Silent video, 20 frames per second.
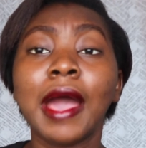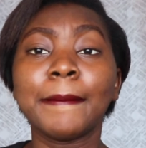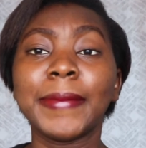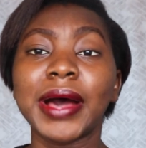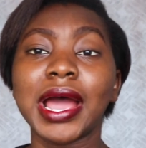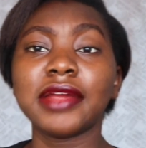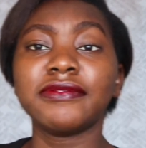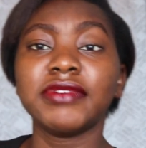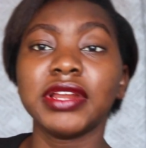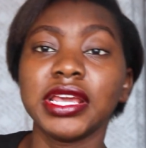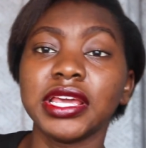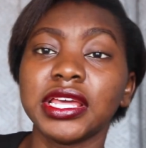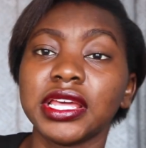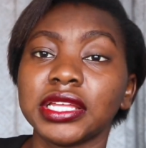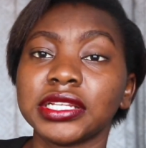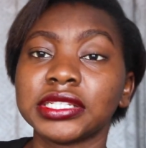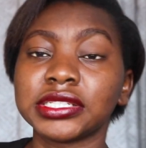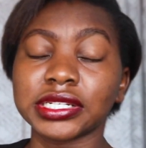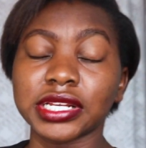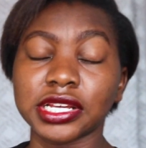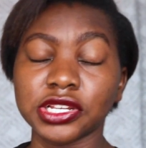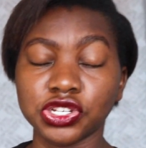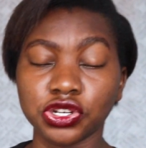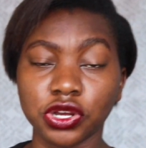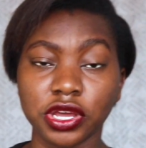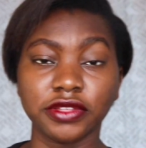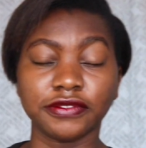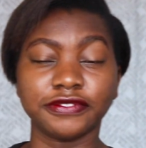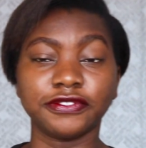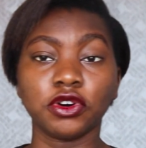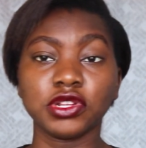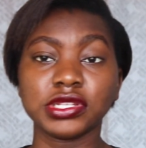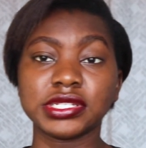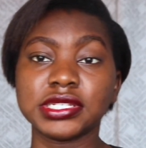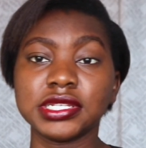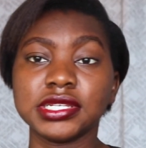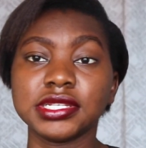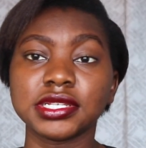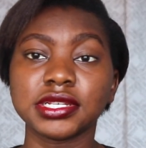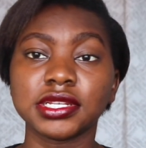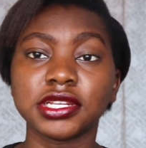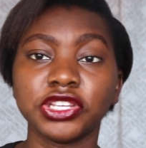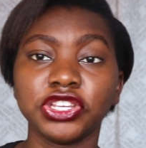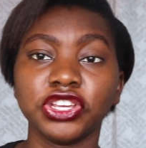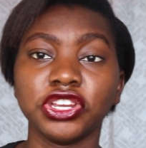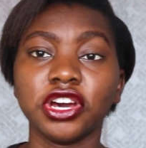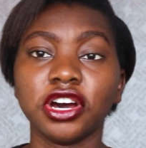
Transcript: but I really did enjoy the fourth season, you